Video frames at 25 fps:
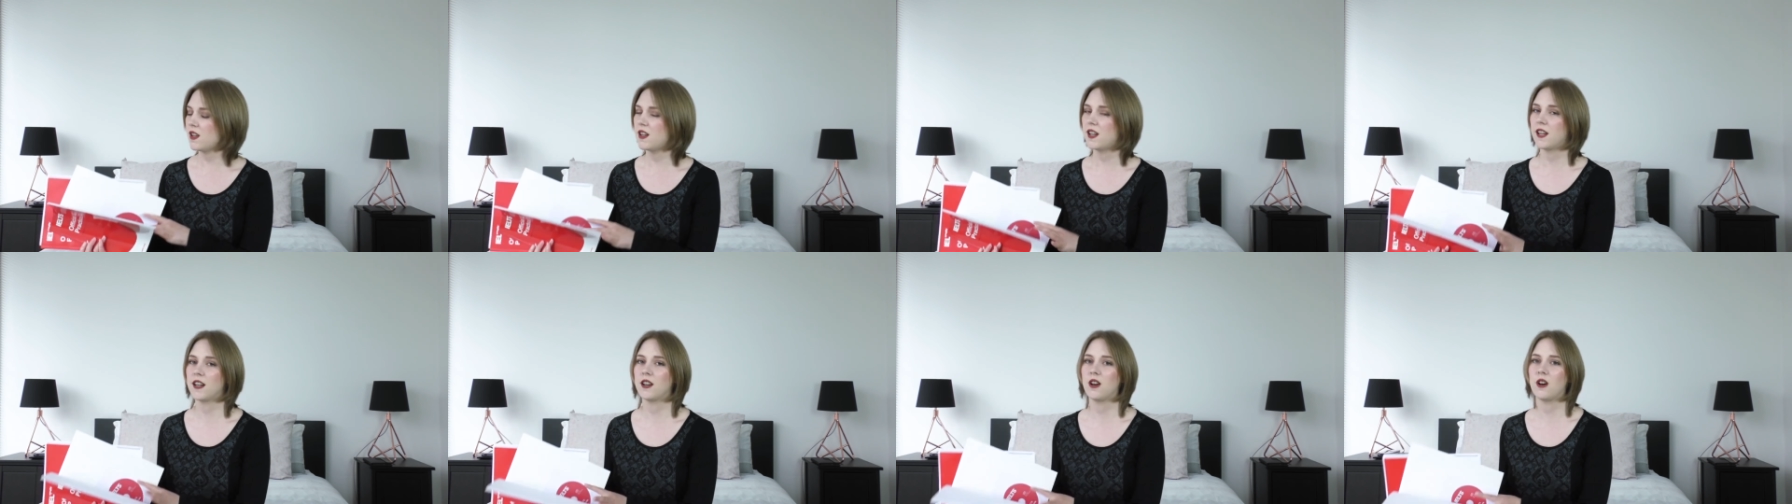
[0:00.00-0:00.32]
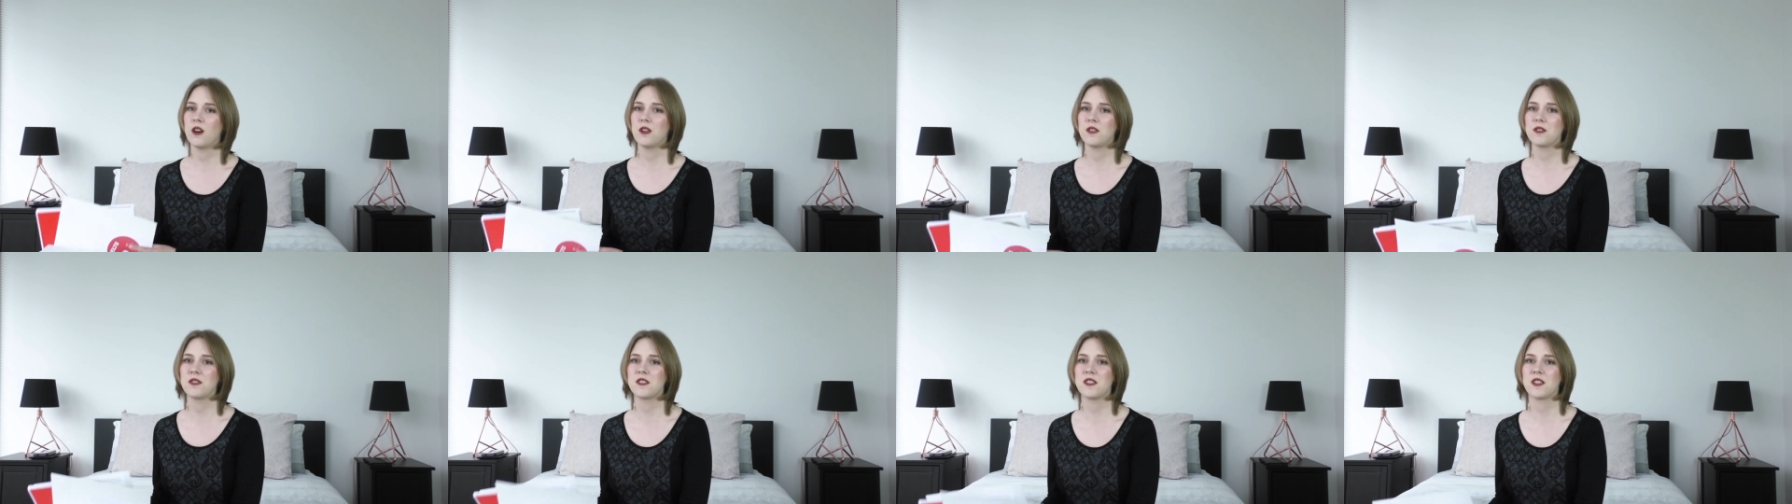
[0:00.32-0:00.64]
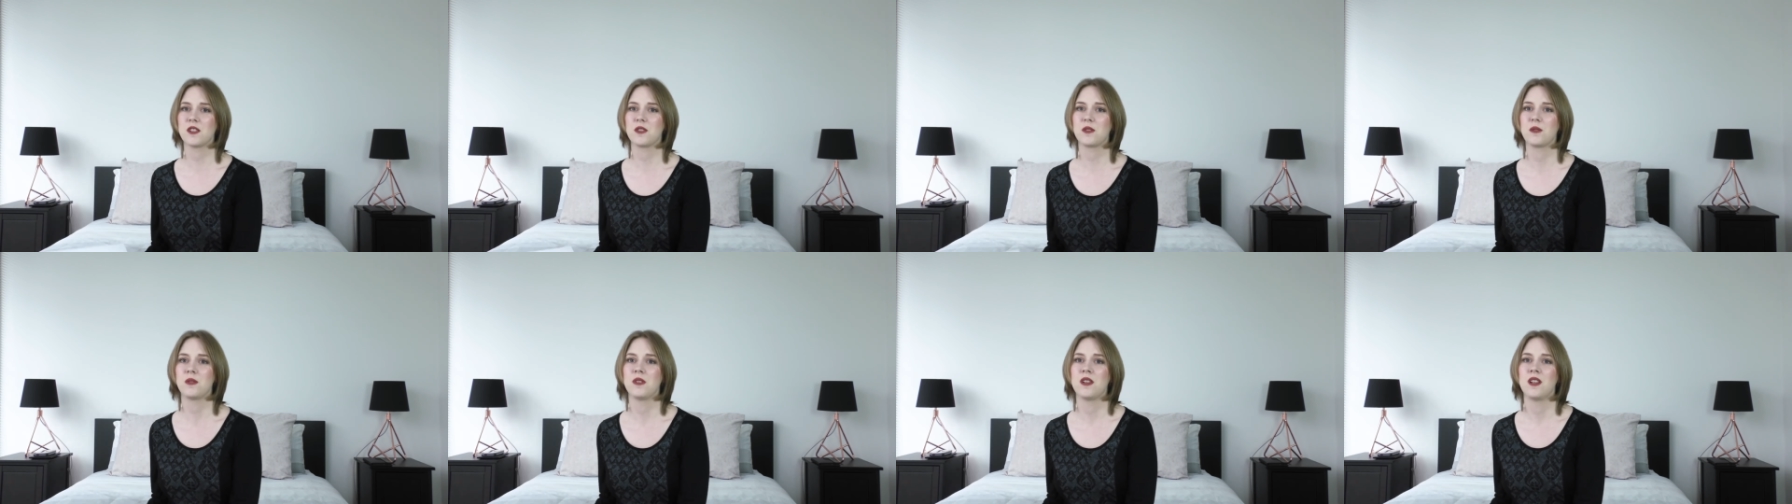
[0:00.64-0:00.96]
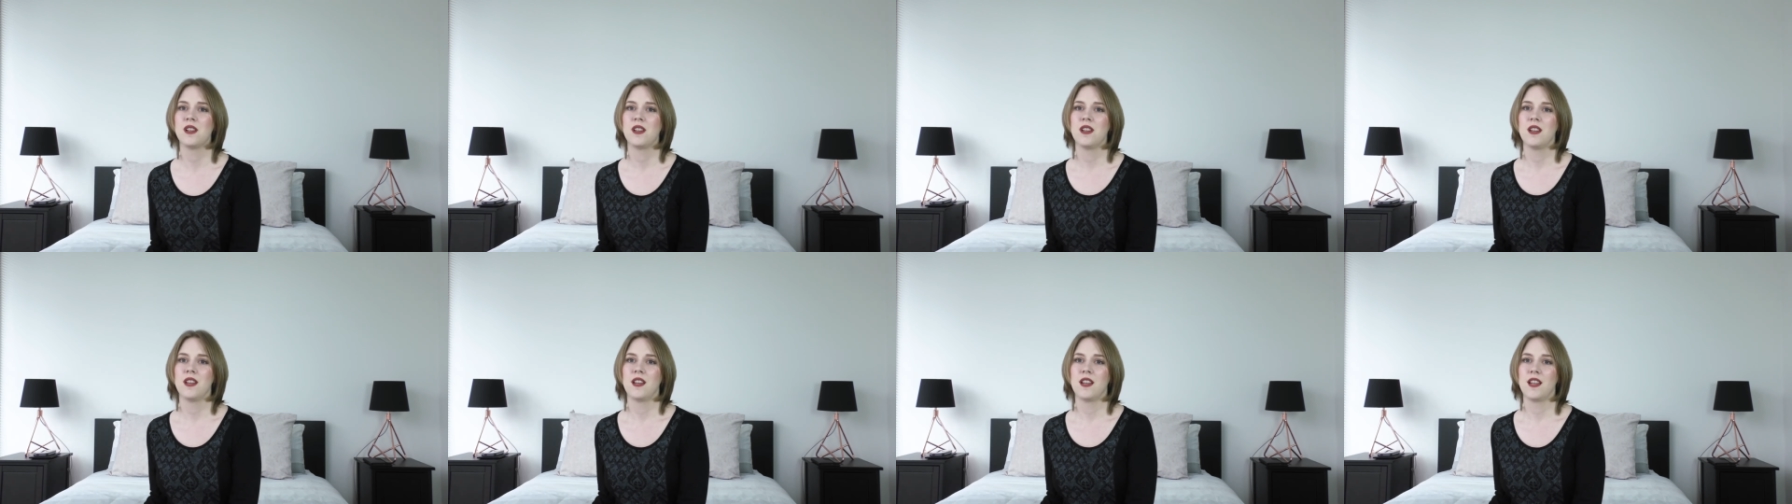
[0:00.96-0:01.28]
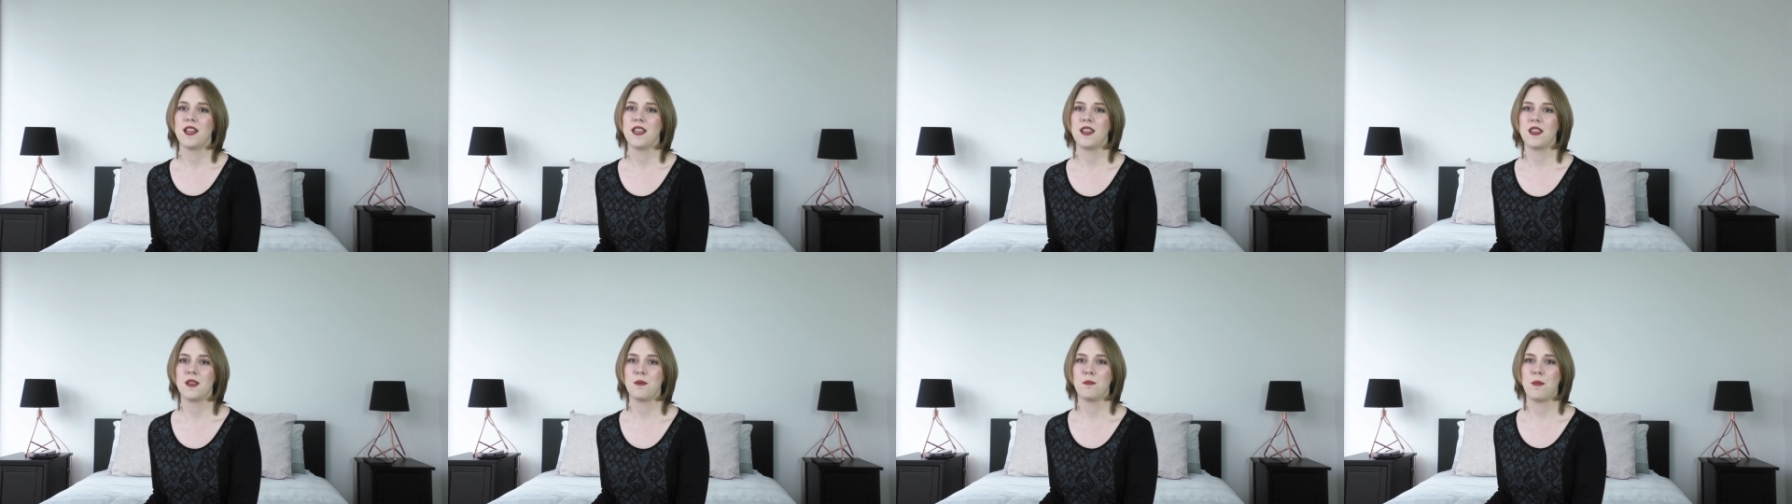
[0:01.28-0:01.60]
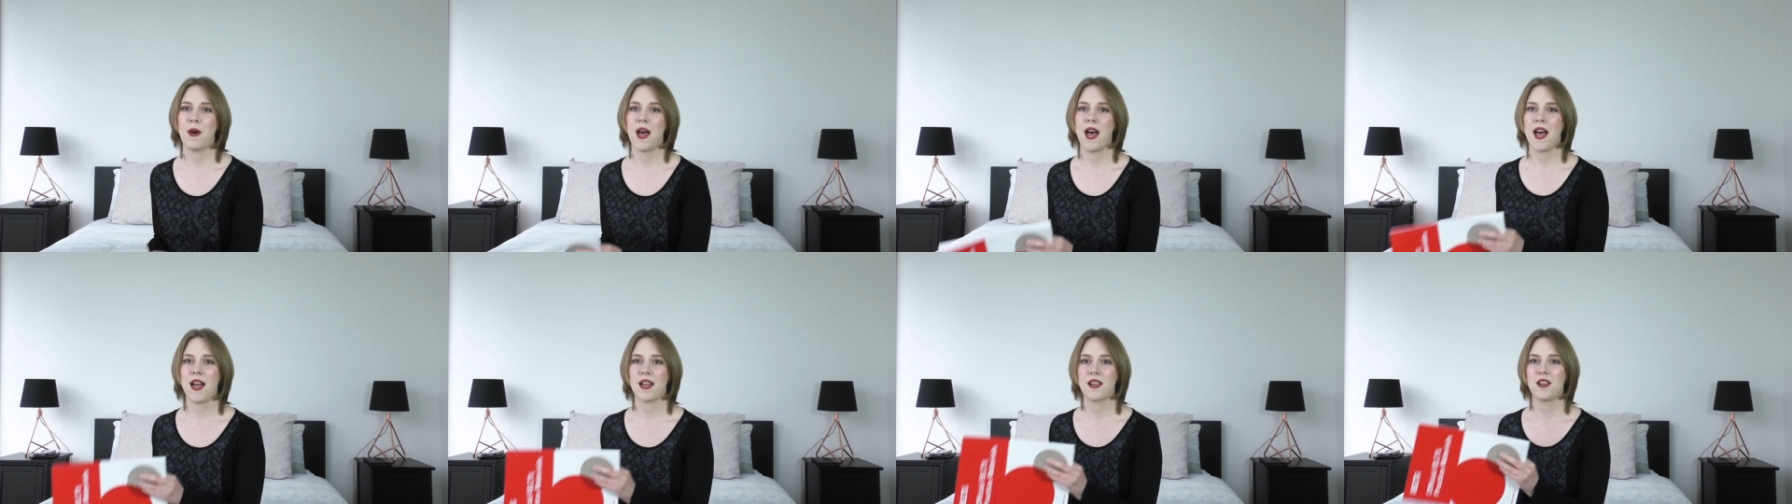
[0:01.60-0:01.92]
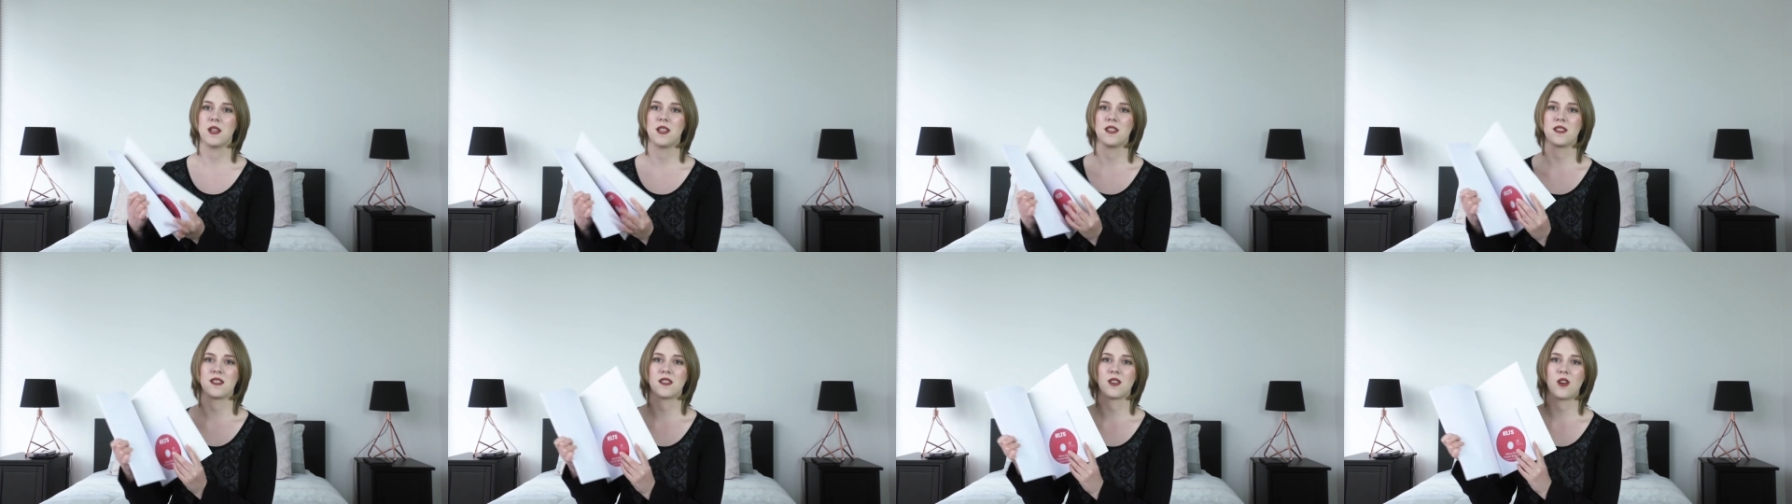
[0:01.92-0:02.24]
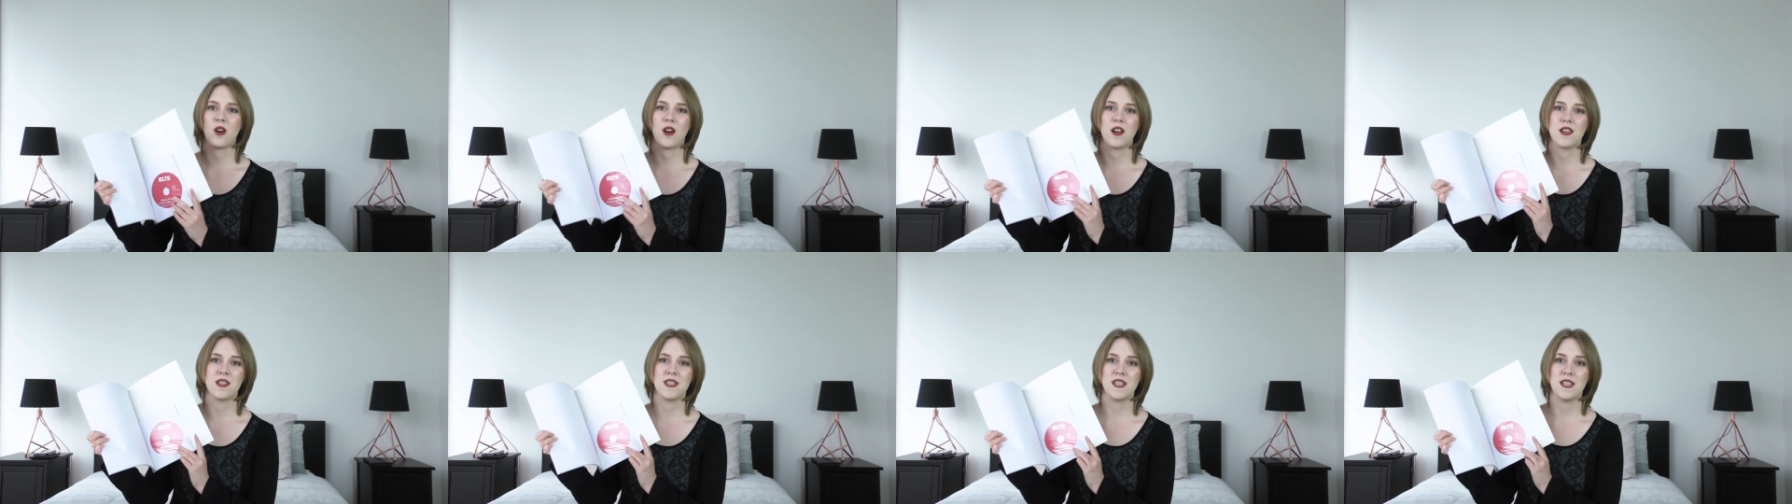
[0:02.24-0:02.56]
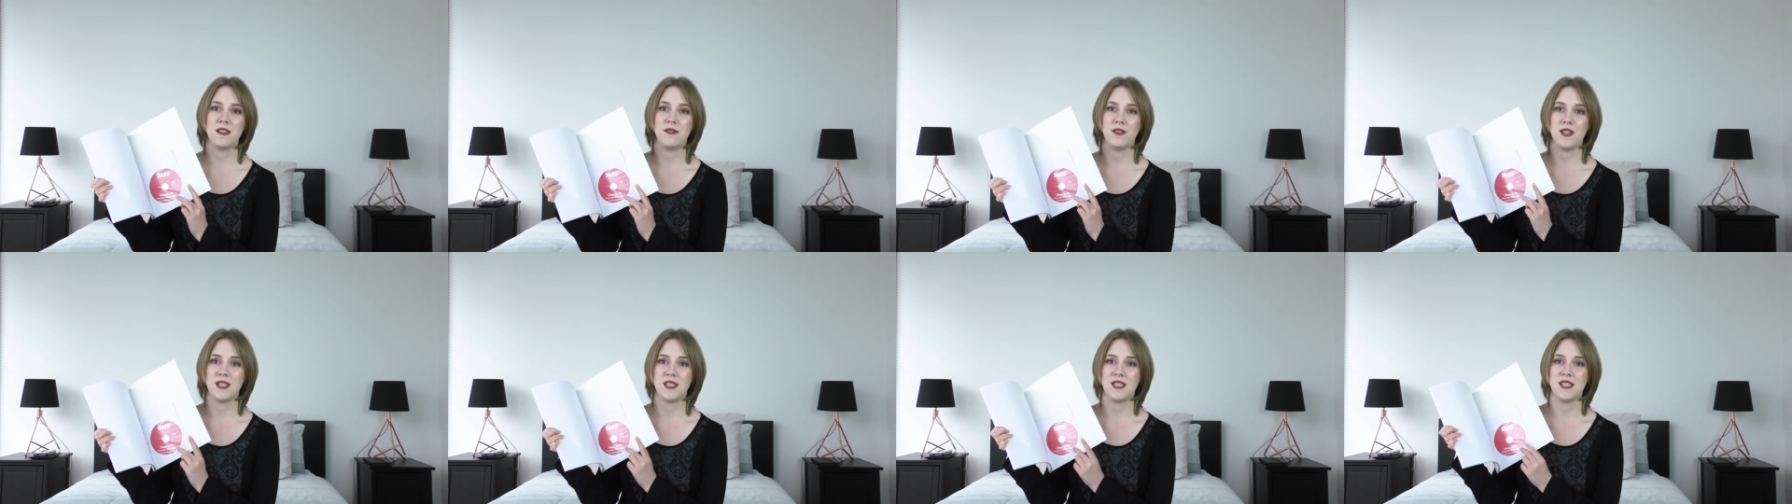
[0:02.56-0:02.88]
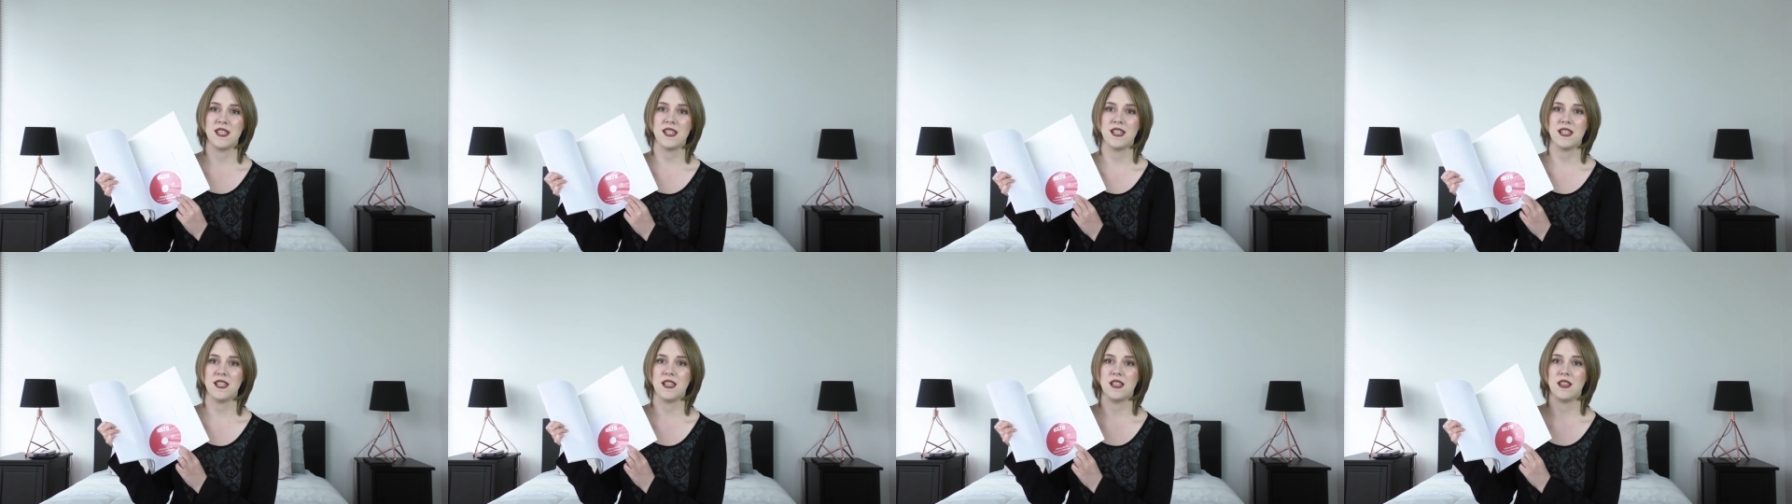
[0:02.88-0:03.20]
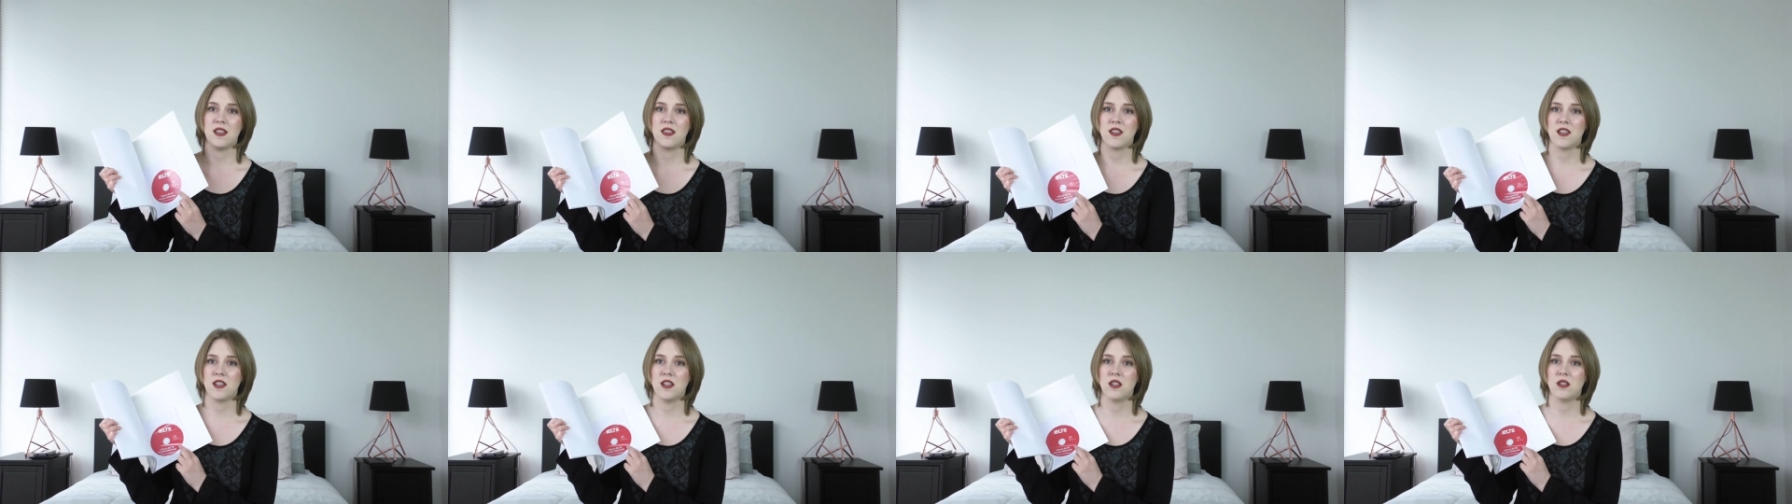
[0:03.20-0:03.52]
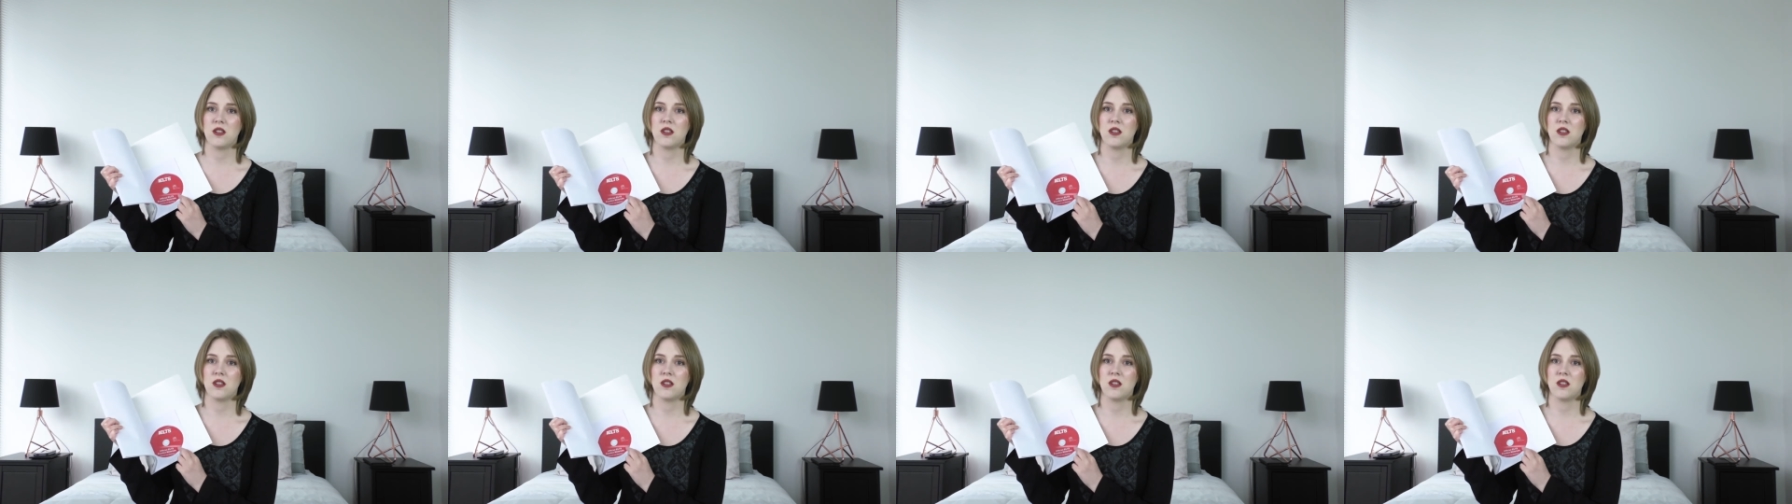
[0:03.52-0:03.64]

And also in the back, it's got a DVD that you